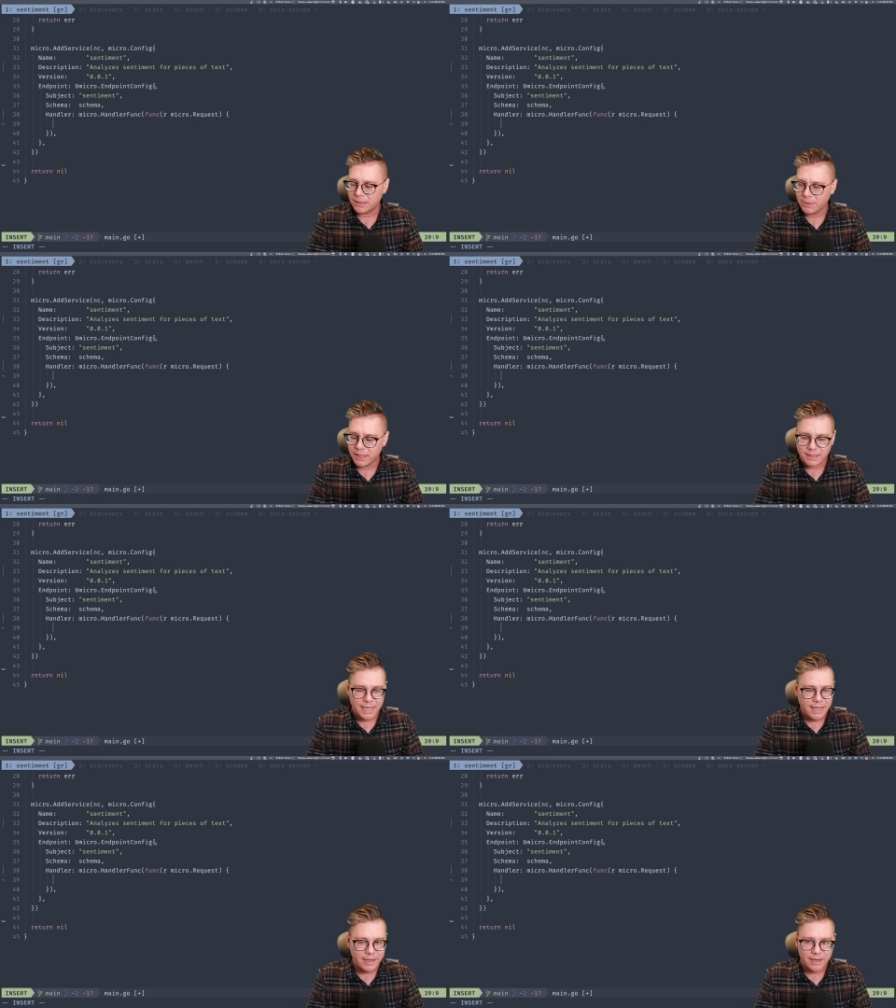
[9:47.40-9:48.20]
is we need to
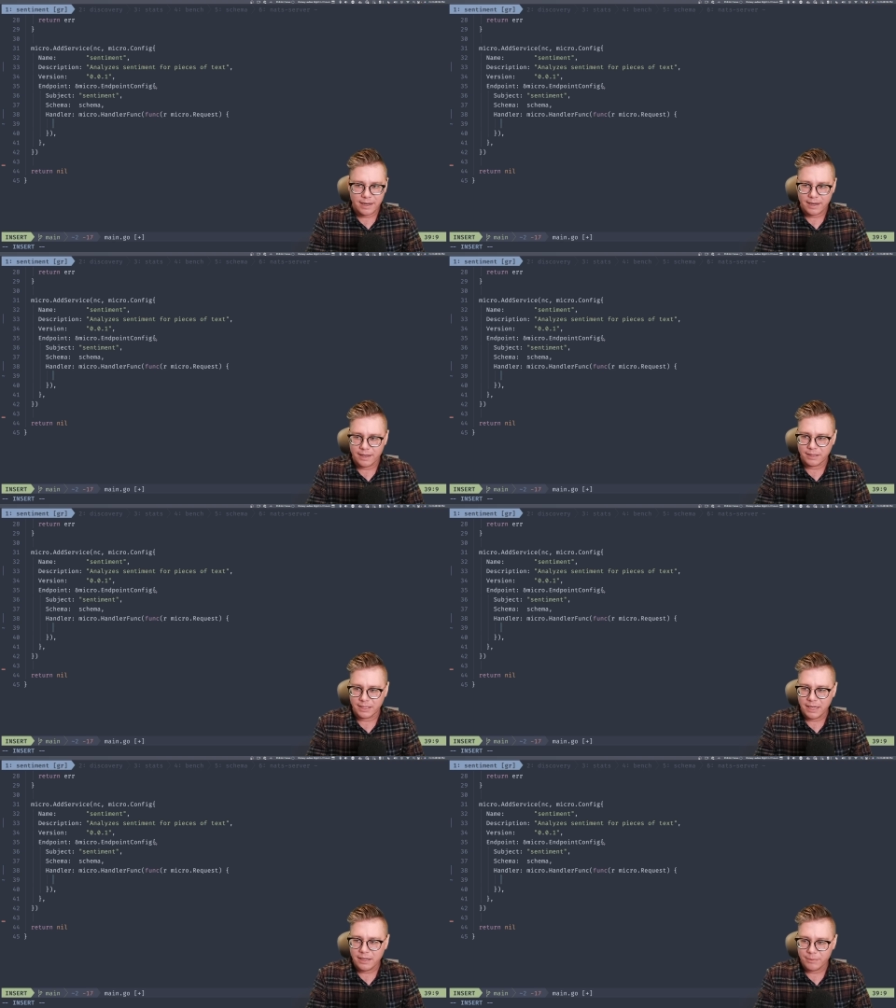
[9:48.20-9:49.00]
take the
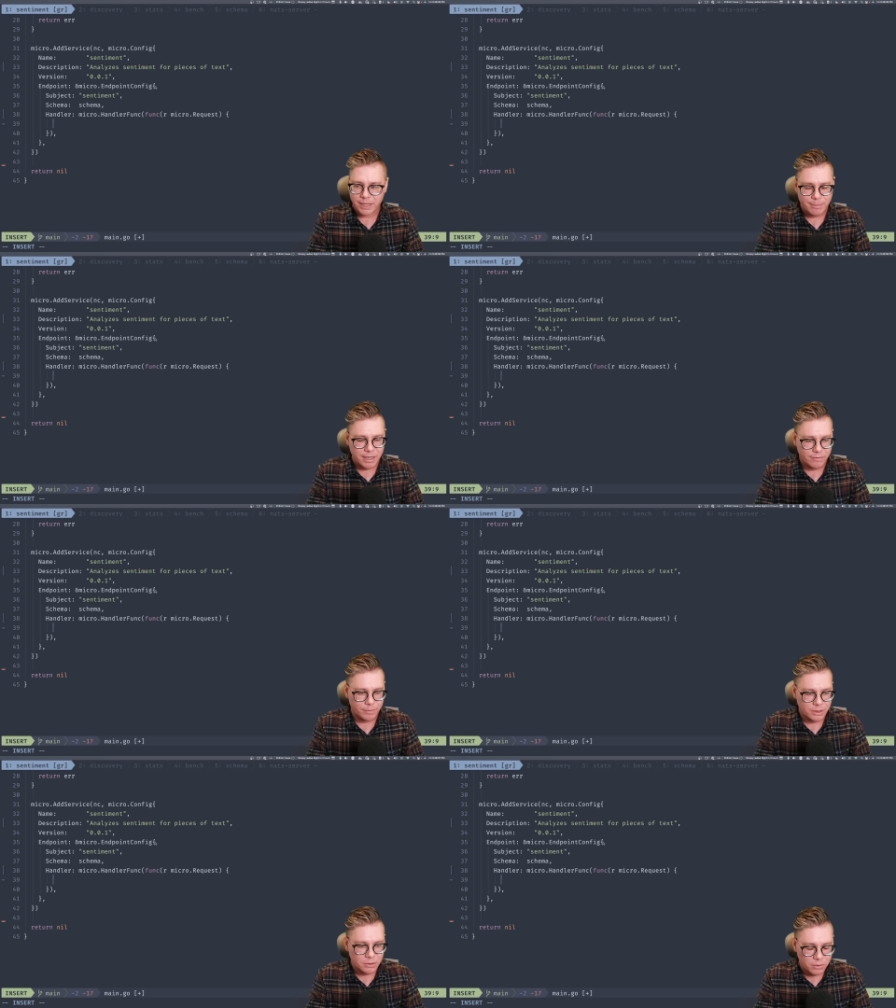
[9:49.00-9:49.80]
data that we get back
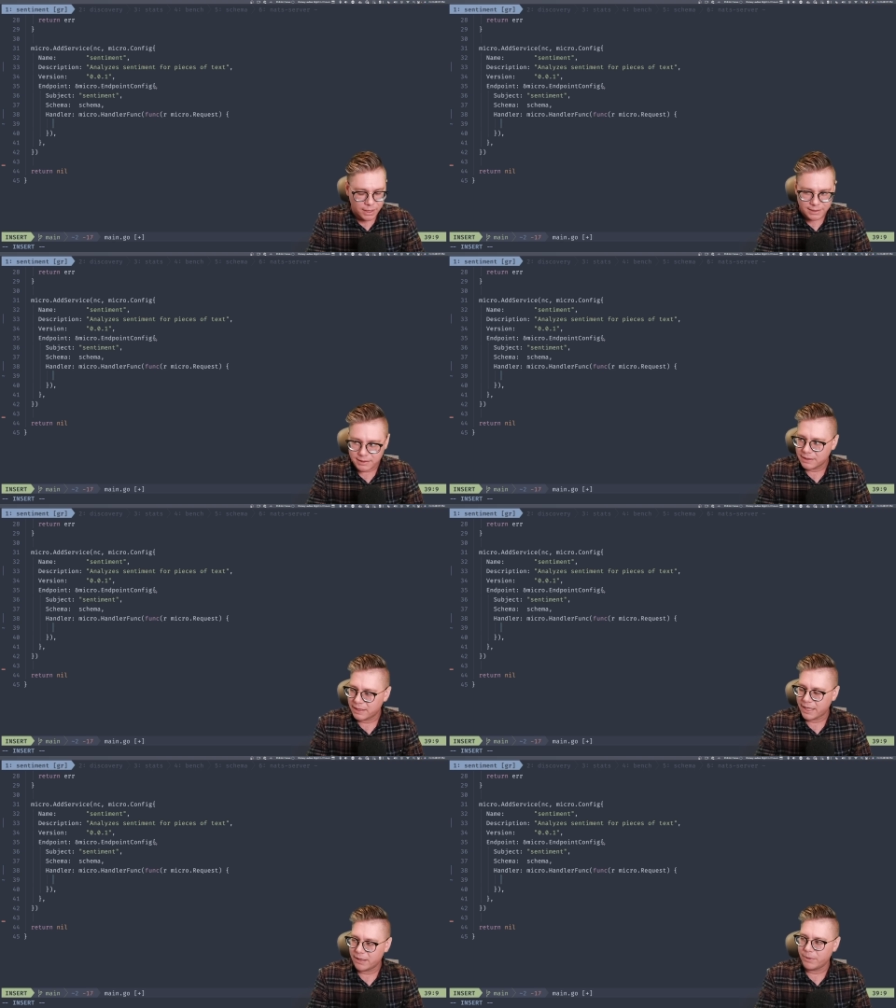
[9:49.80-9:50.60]
from this request,
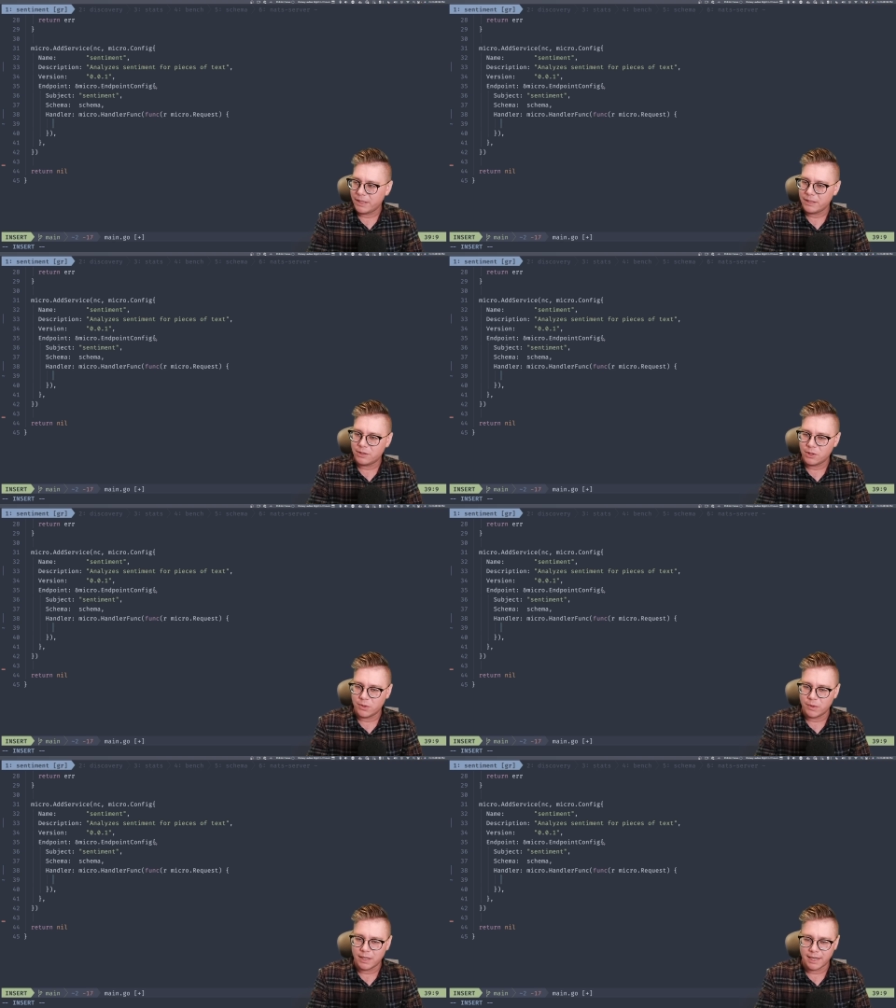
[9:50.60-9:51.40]
and we need
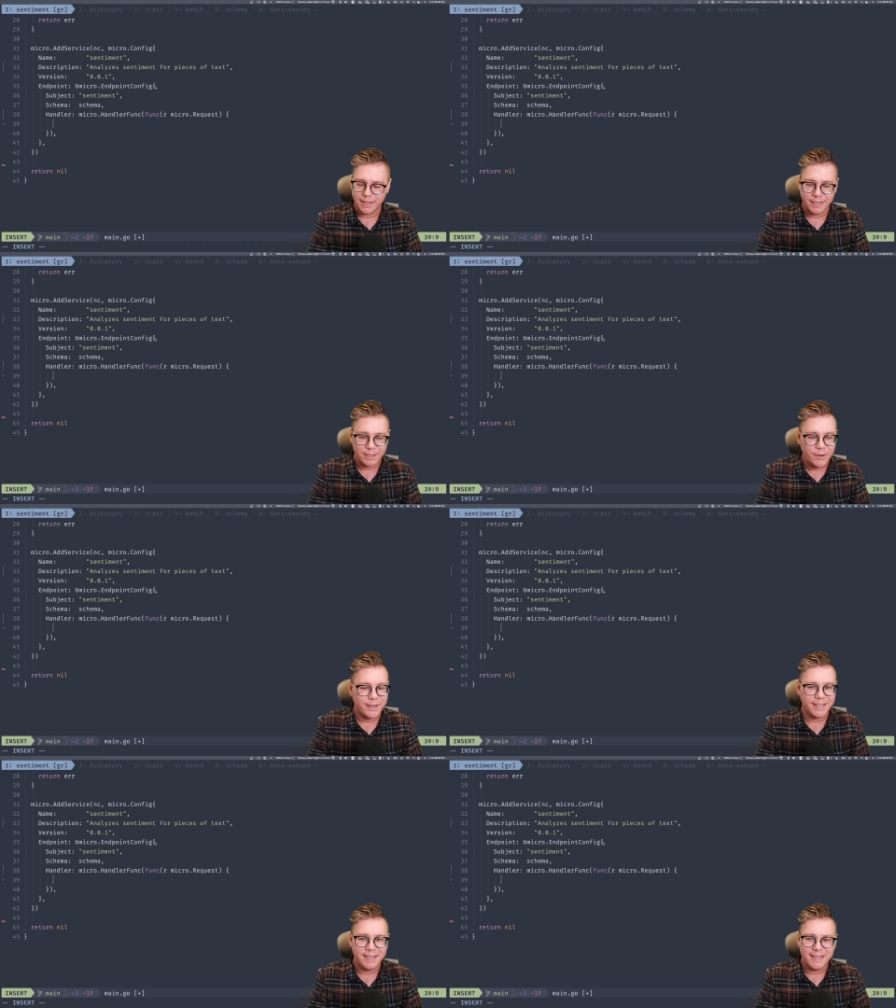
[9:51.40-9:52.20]
to encode
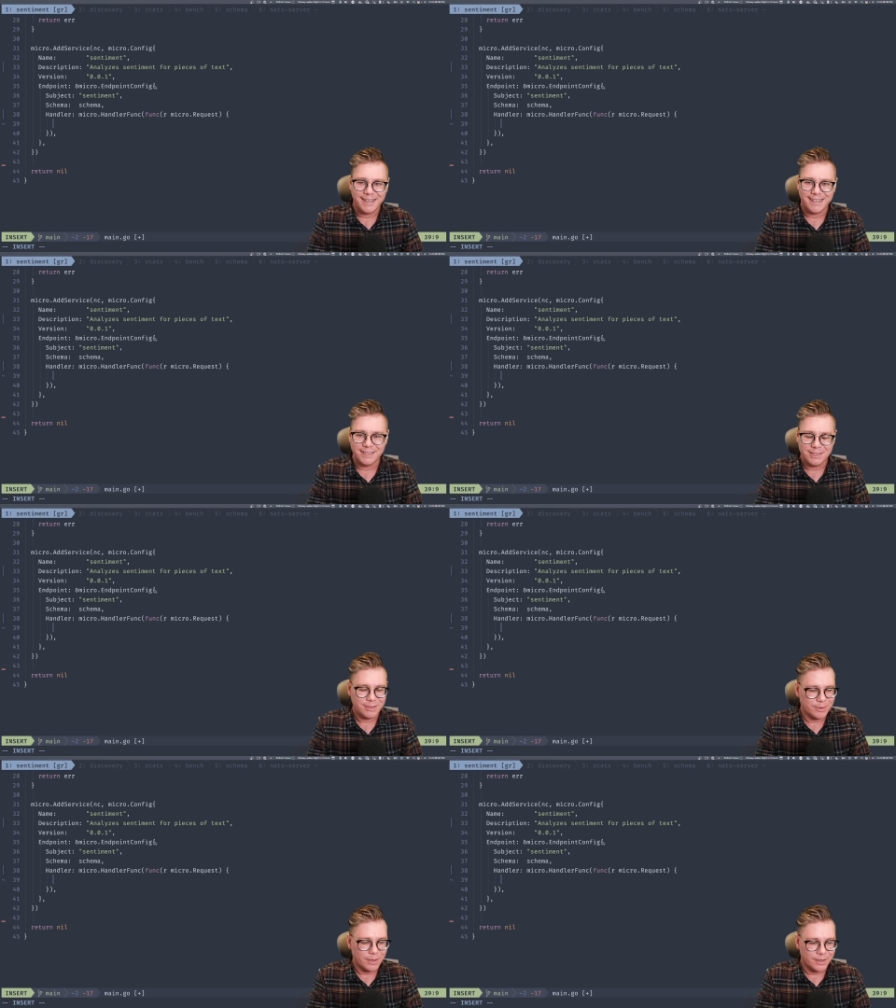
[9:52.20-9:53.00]
it
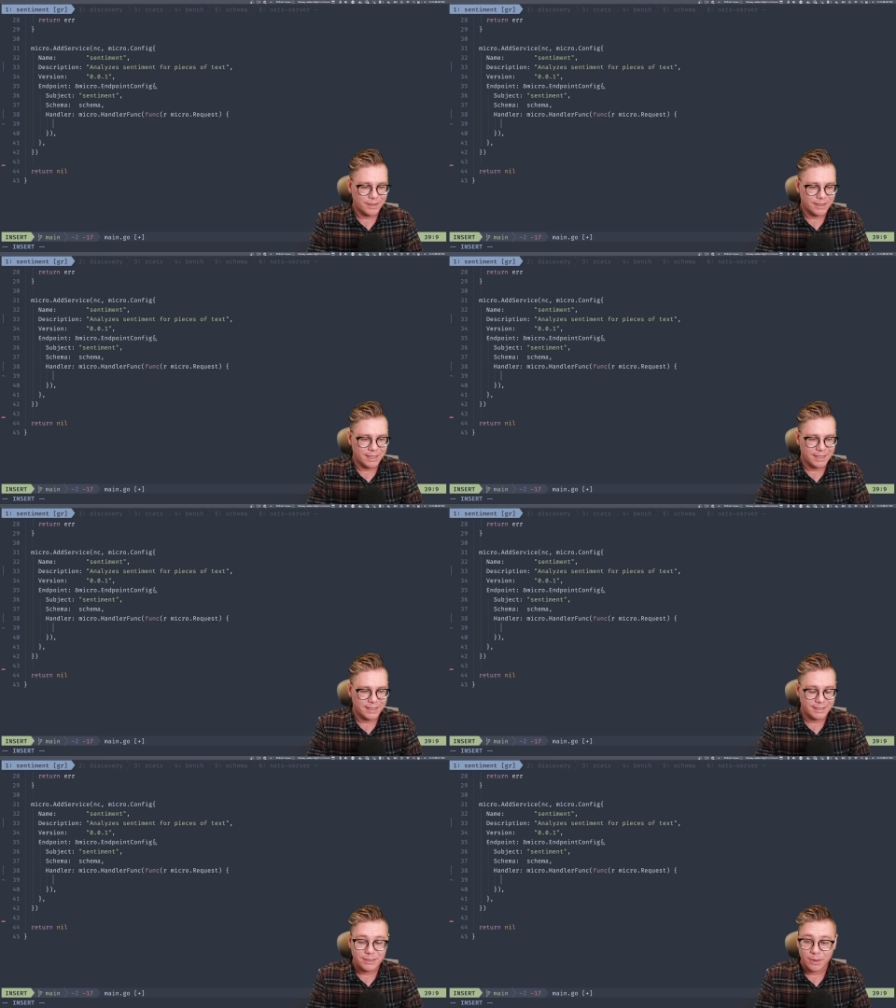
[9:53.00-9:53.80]
into
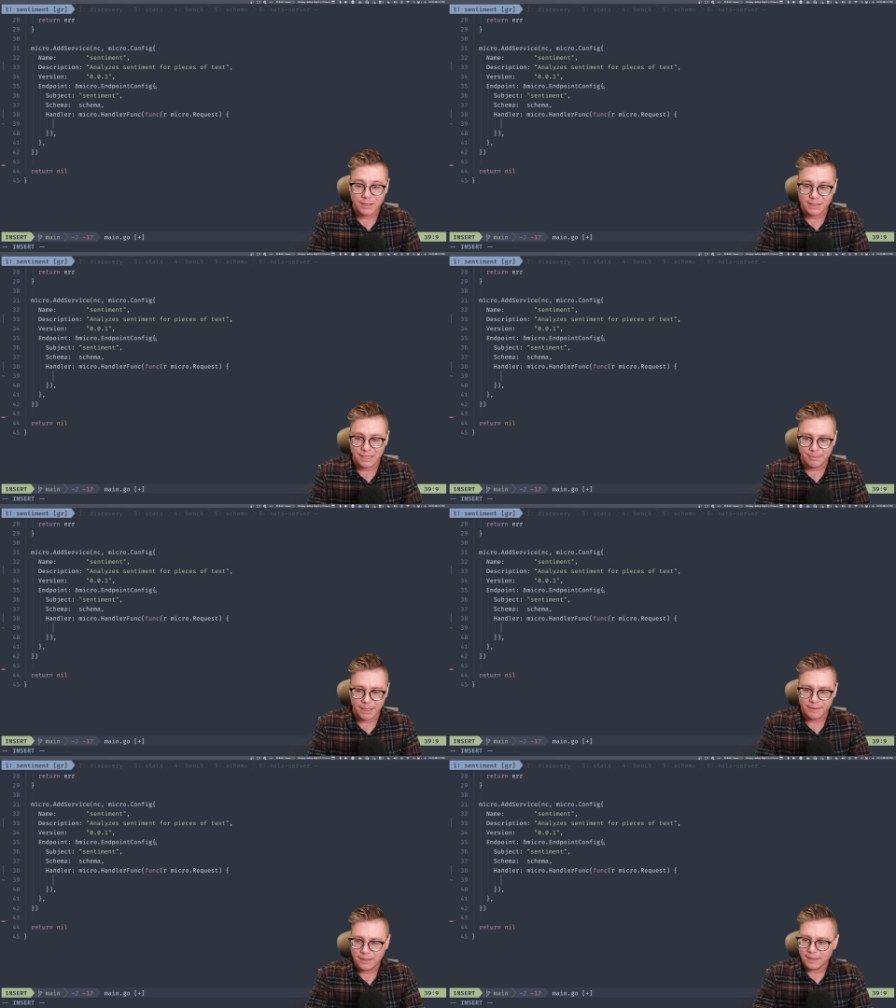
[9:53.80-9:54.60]
our schema.